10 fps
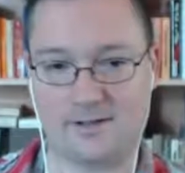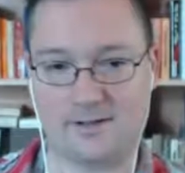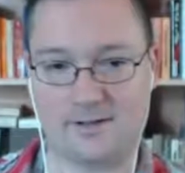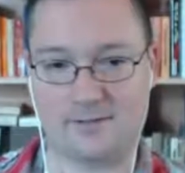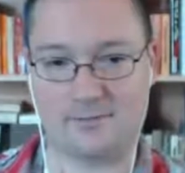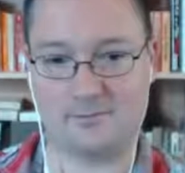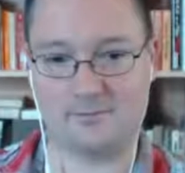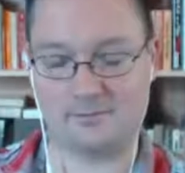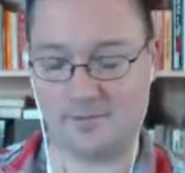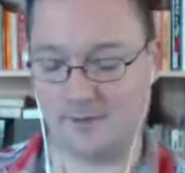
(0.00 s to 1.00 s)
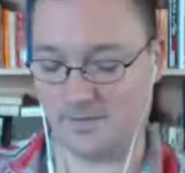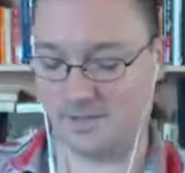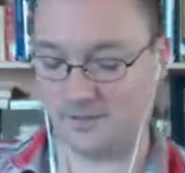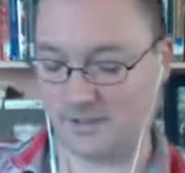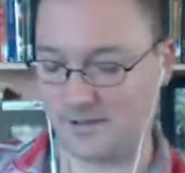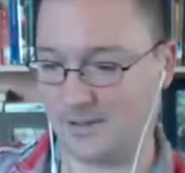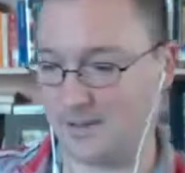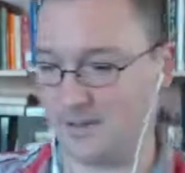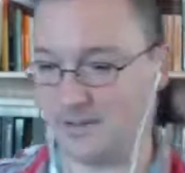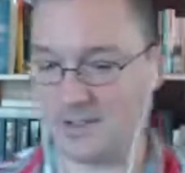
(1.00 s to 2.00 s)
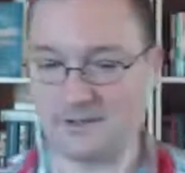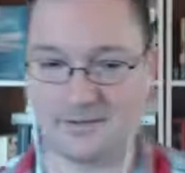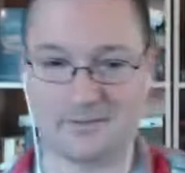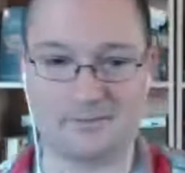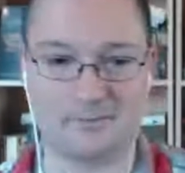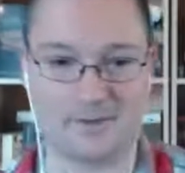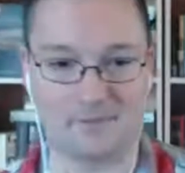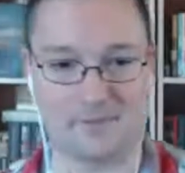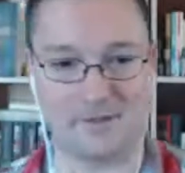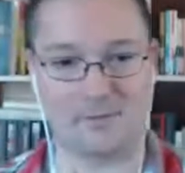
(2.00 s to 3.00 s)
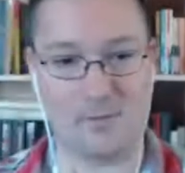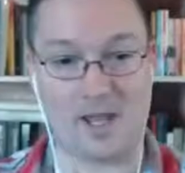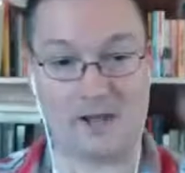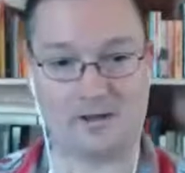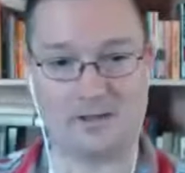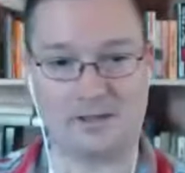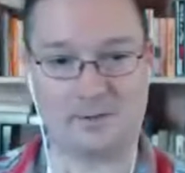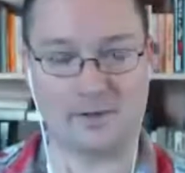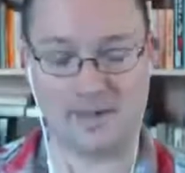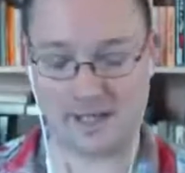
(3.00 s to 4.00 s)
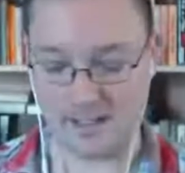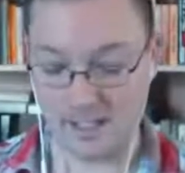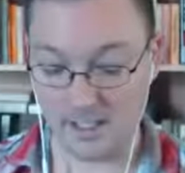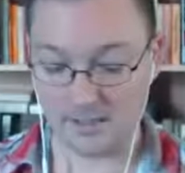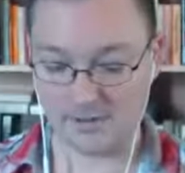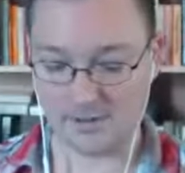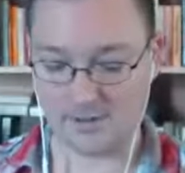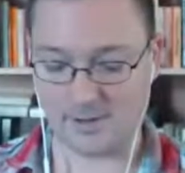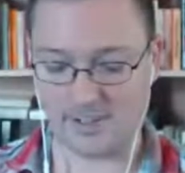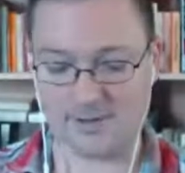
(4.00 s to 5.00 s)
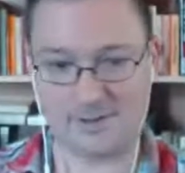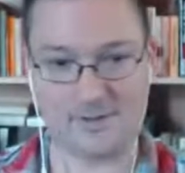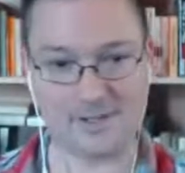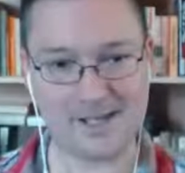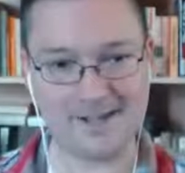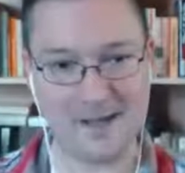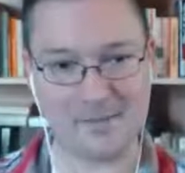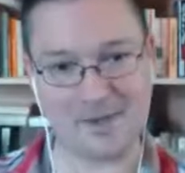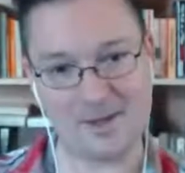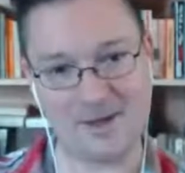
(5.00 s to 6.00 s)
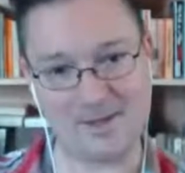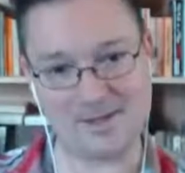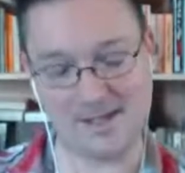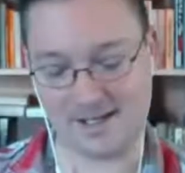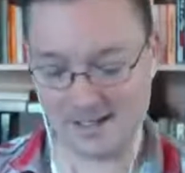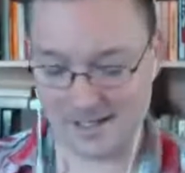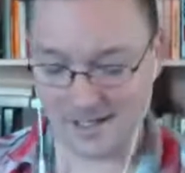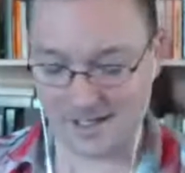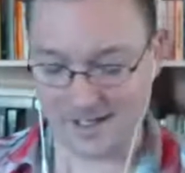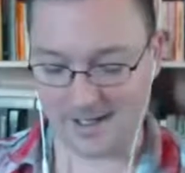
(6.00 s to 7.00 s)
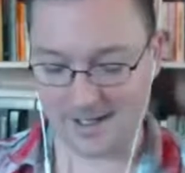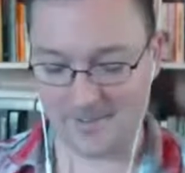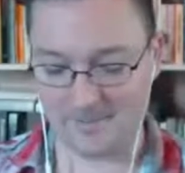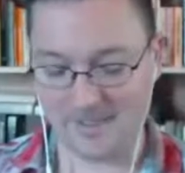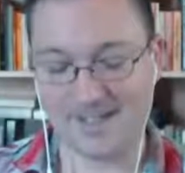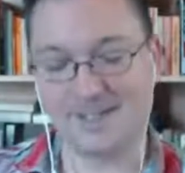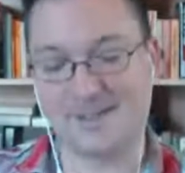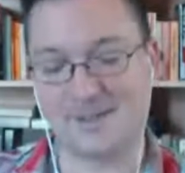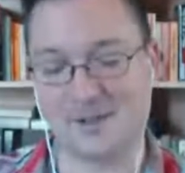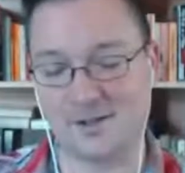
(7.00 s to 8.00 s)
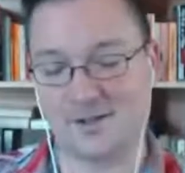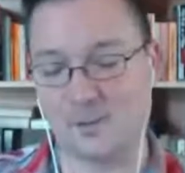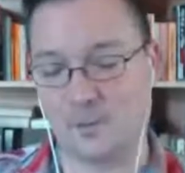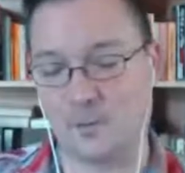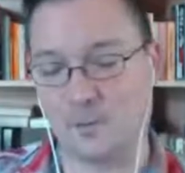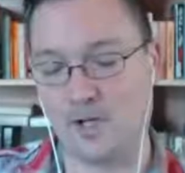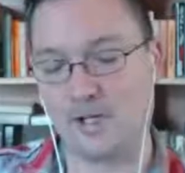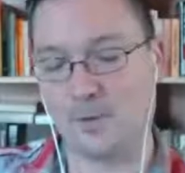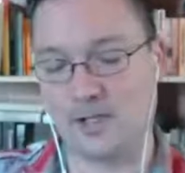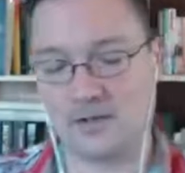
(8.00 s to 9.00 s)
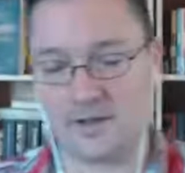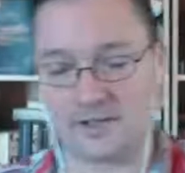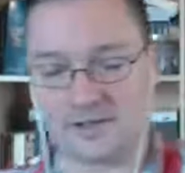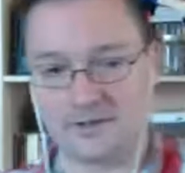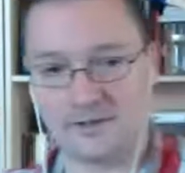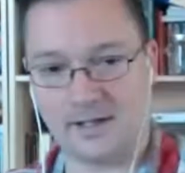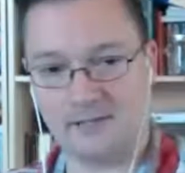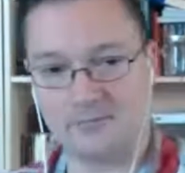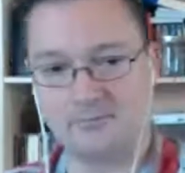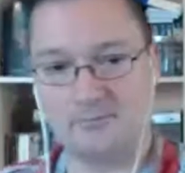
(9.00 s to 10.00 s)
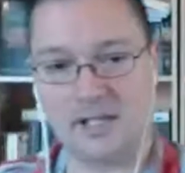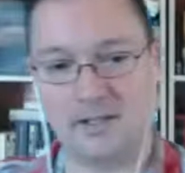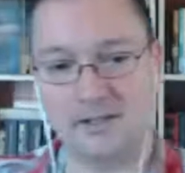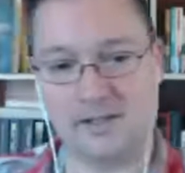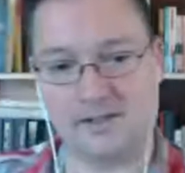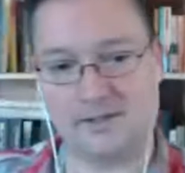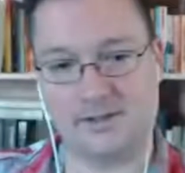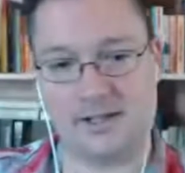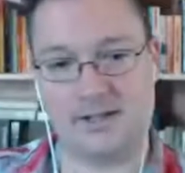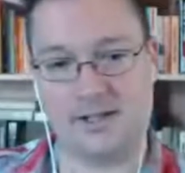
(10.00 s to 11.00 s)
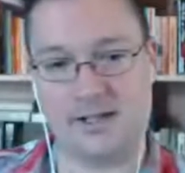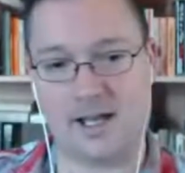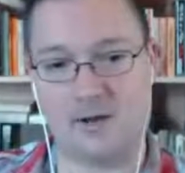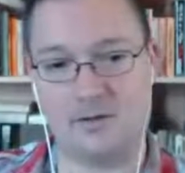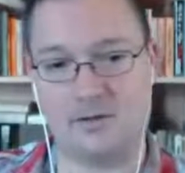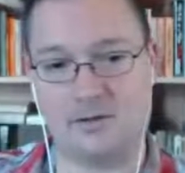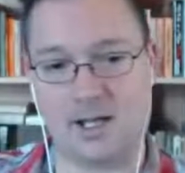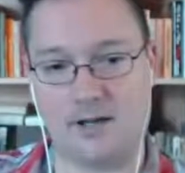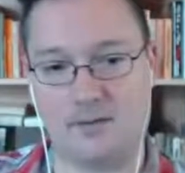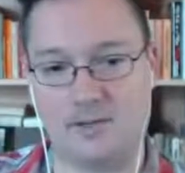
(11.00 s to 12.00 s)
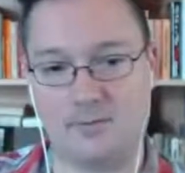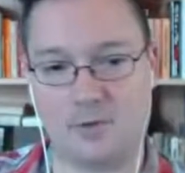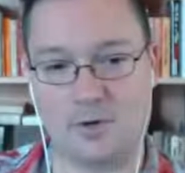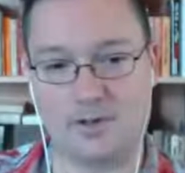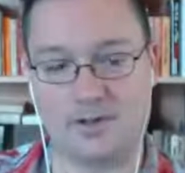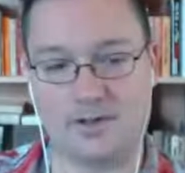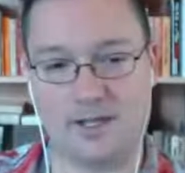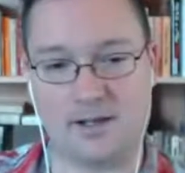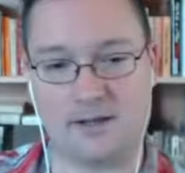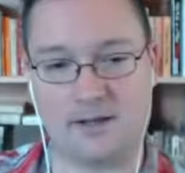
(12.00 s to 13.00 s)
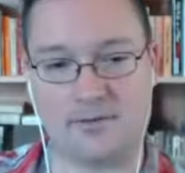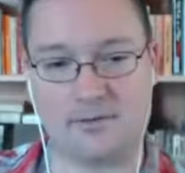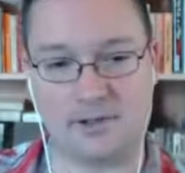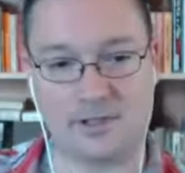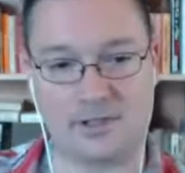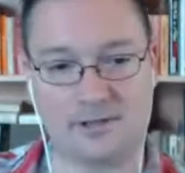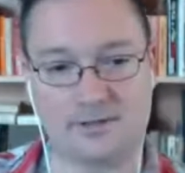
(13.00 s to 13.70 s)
going to dovetail nicely. You'll get some stuff way early with that. So sign up on the website. So what are your thoughts on mailing lists and how important they are for